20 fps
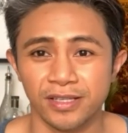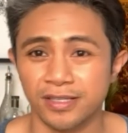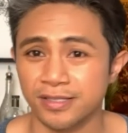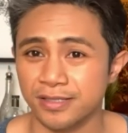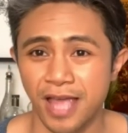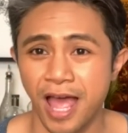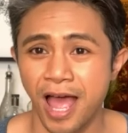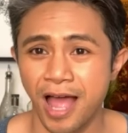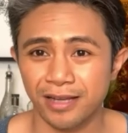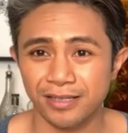
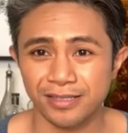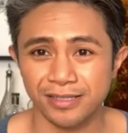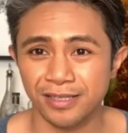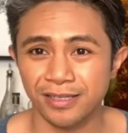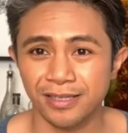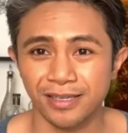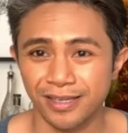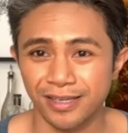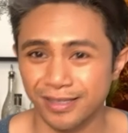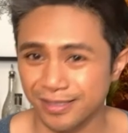because
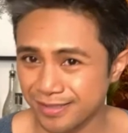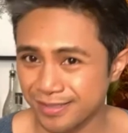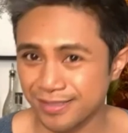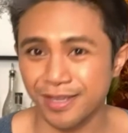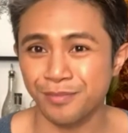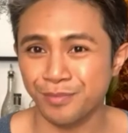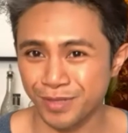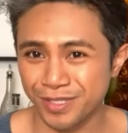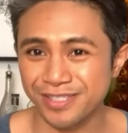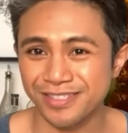acting is
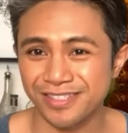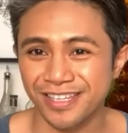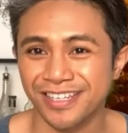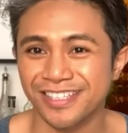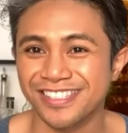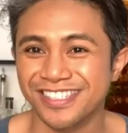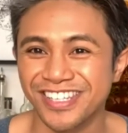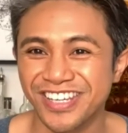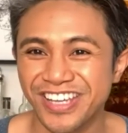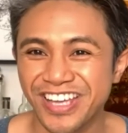a
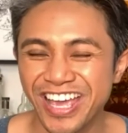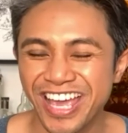business,